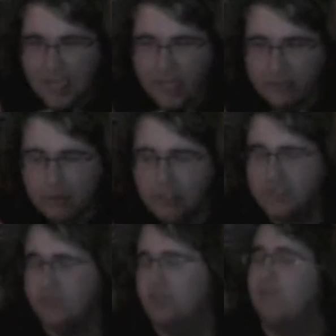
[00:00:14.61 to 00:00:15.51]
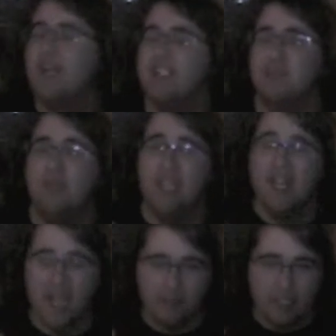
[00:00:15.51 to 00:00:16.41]
And of course, if you had asked me,
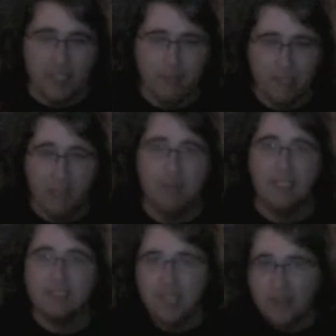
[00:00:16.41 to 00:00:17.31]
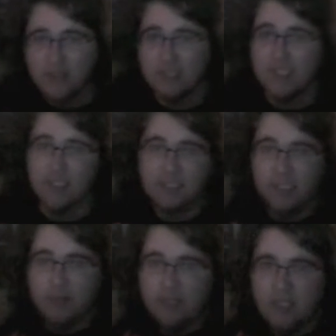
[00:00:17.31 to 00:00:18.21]
an avid gamer like myself, as you can
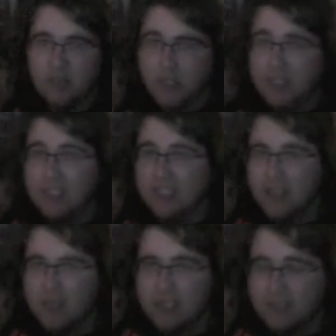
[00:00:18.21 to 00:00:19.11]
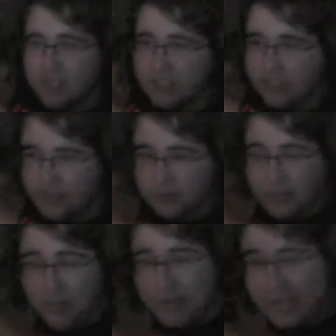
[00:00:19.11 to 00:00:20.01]
see, my entertainment center
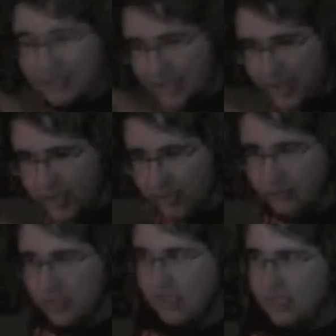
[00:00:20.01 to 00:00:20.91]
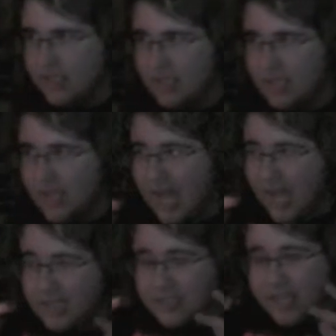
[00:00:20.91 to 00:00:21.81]
just way back there, I